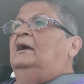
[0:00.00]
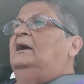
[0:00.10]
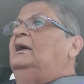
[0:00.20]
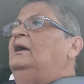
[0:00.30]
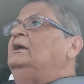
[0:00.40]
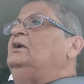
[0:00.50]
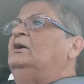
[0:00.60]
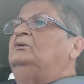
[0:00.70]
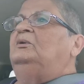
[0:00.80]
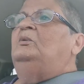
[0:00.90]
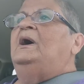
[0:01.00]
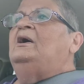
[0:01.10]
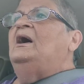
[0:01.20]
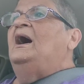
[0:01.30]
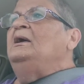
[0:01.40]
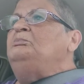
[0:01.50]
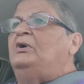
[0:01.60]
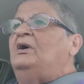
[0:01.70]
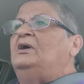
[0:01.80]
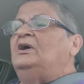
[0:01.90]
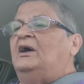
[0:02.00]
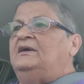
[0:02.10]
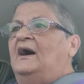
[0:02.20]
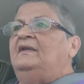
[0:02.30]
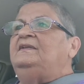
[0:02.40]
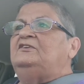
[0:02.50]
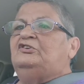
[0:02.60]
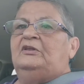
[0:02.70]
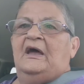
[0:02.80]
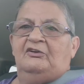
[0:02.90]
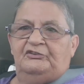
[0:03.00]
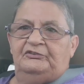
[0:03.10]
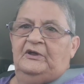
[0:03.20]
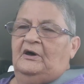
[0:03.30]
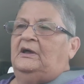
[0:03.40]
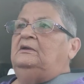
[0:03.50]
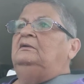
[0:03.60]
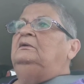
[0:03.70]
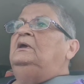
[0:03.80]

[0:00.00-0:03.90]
And I go, well, I got this last night,